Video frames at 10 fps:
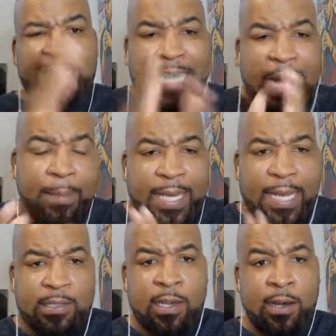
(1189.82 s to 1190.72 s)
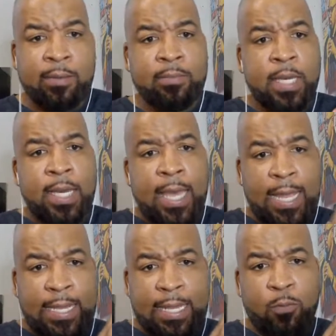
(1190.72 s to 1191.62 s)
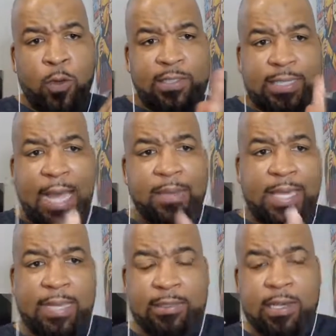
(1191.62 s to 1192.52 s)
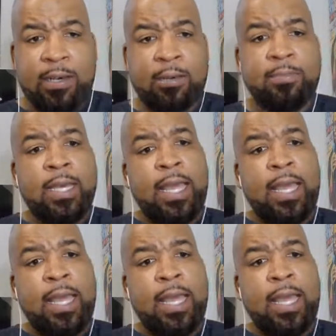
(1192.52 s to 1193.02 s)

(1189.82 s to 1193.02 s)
The copycats come, and then once copycats come,